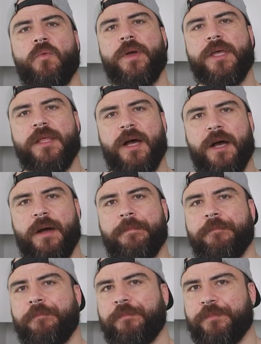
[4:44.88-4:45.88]
with
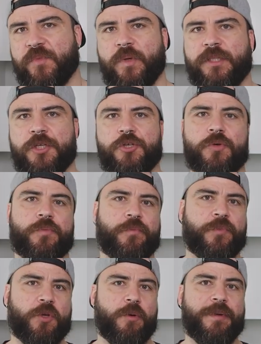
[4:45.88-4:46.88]
um, 22
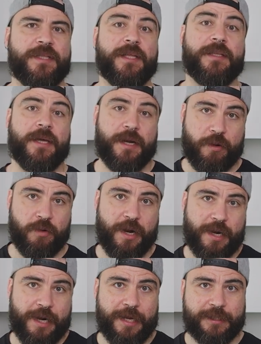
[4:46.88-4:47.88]
Comandante regular
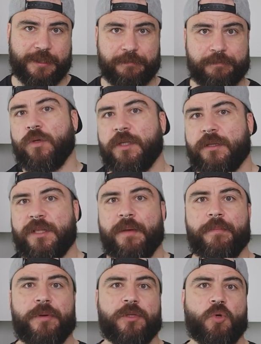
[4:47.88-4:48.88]
clicks. Water
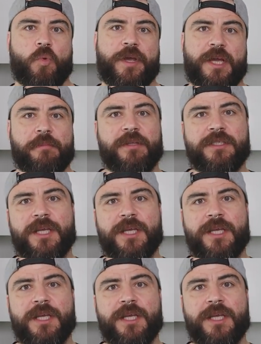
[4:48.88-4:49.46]
temperature we keep the